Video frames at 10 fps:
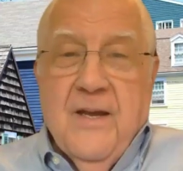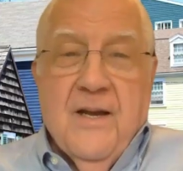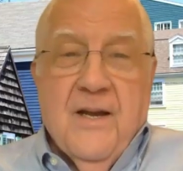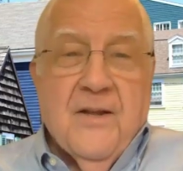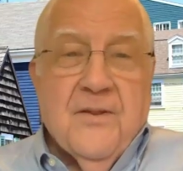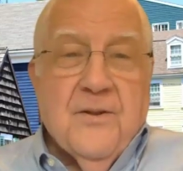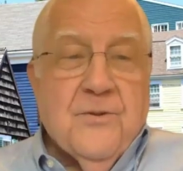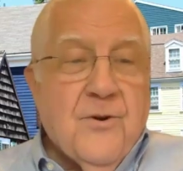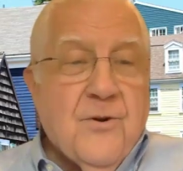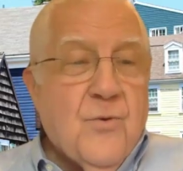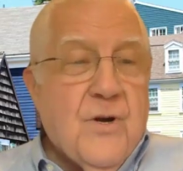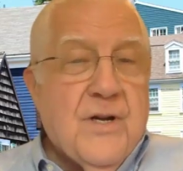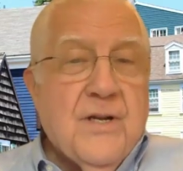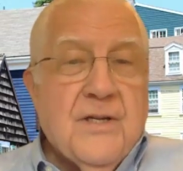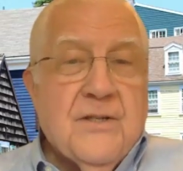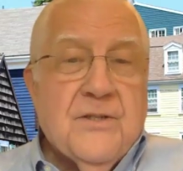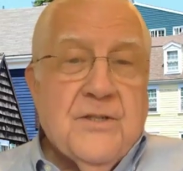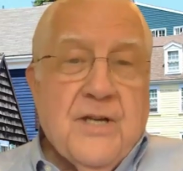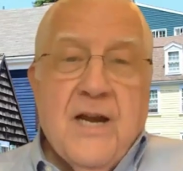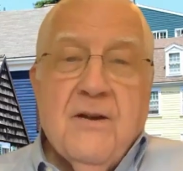Uh, the third one
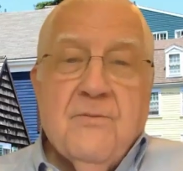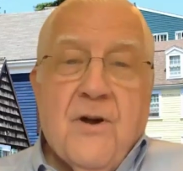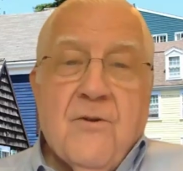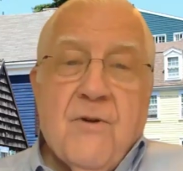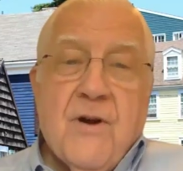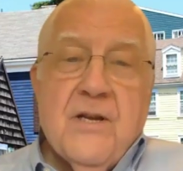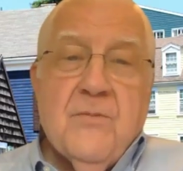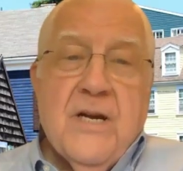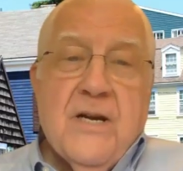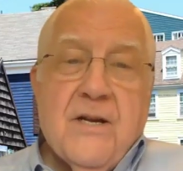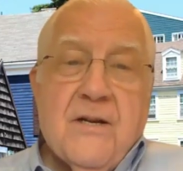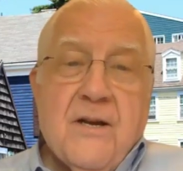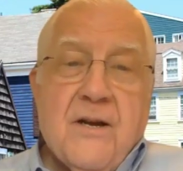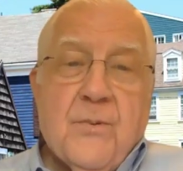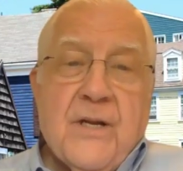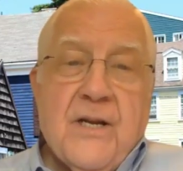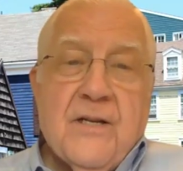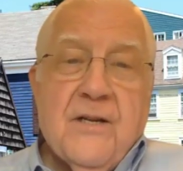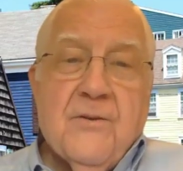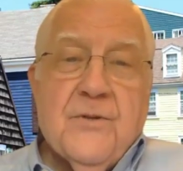is, I have already made a, a
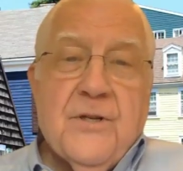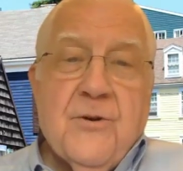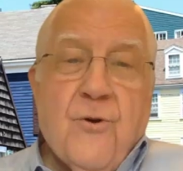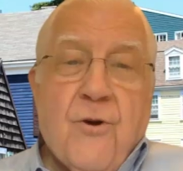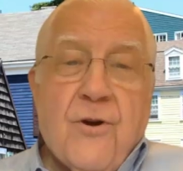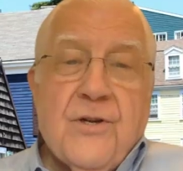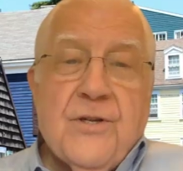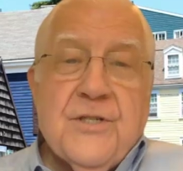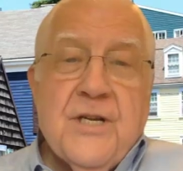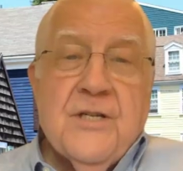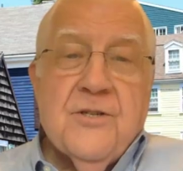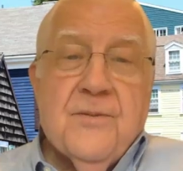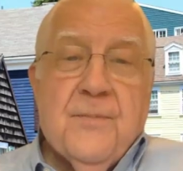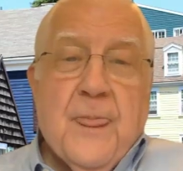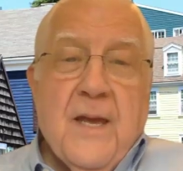planned gift to your organization.